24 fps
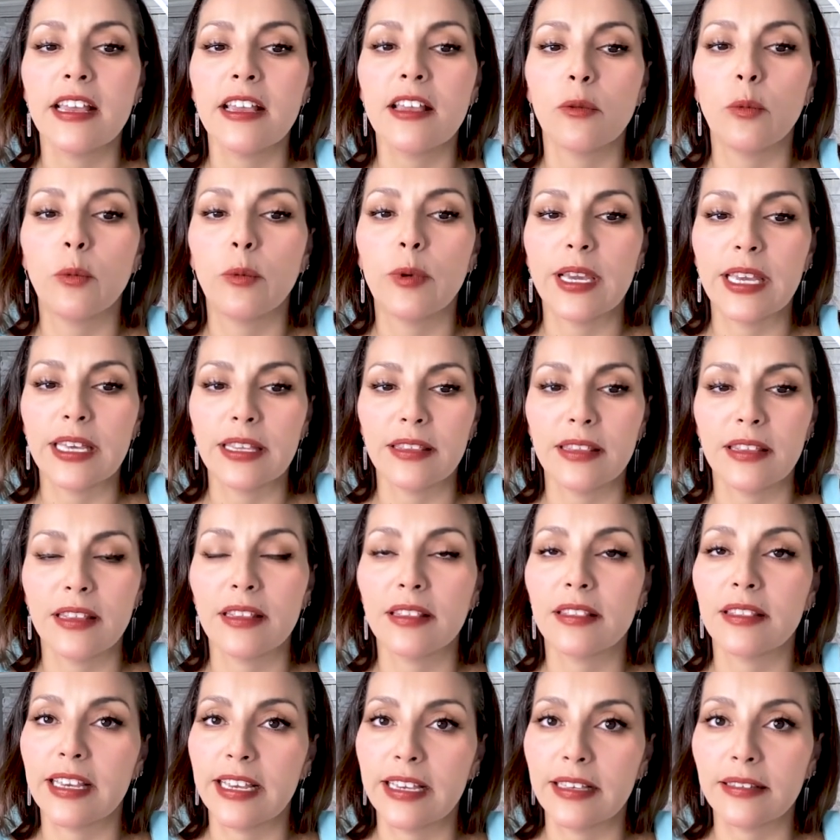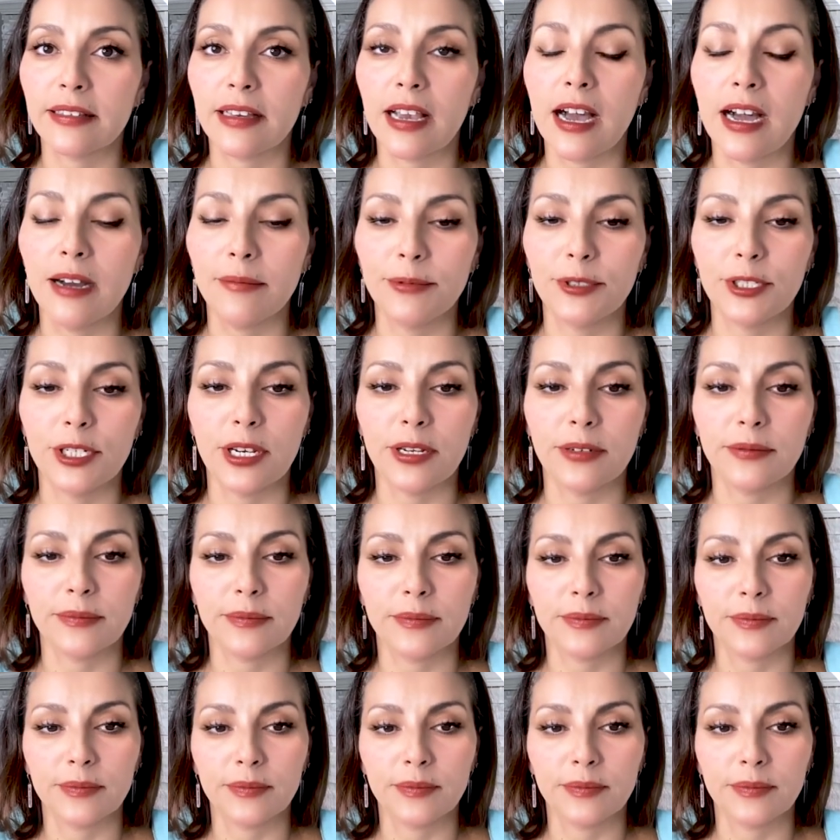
with this option